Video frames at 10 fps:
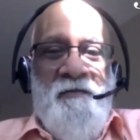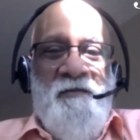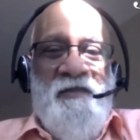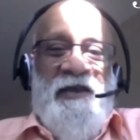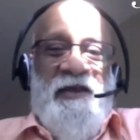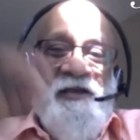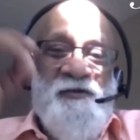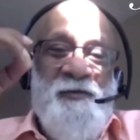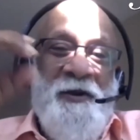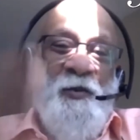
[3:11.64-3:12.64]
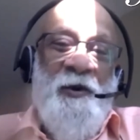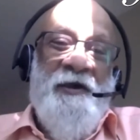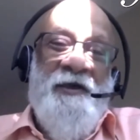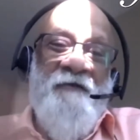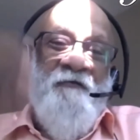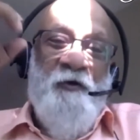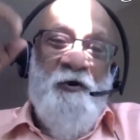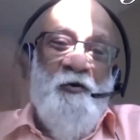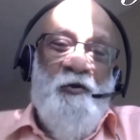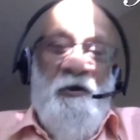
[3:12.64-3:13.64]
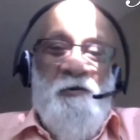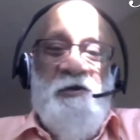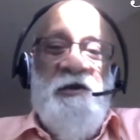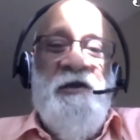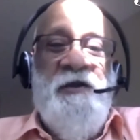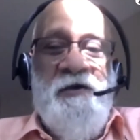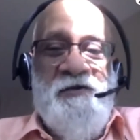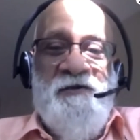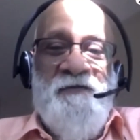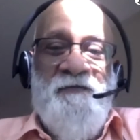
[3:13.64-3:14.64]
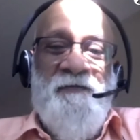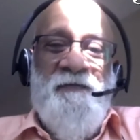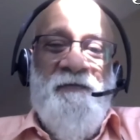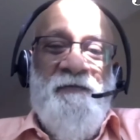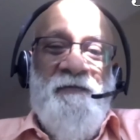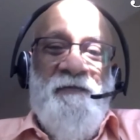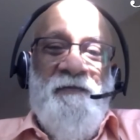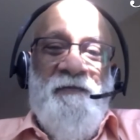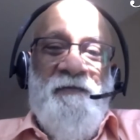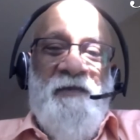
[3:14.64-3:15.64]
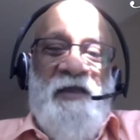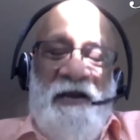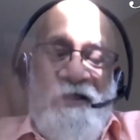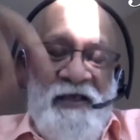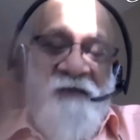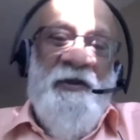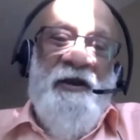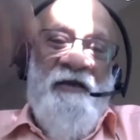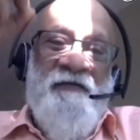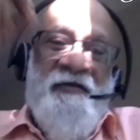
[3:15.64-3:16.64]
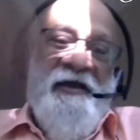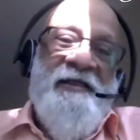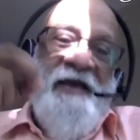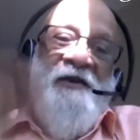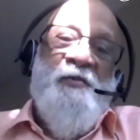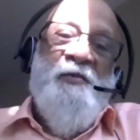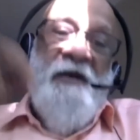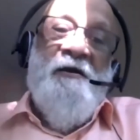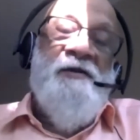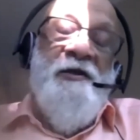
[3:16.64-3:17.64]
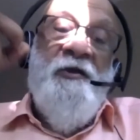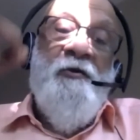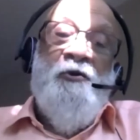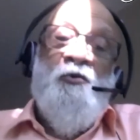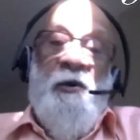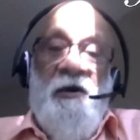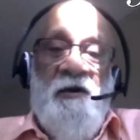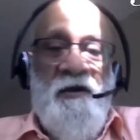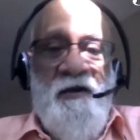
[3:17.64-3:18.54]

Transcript: that has been working for 2,000 years. And they believe that that will continue to work,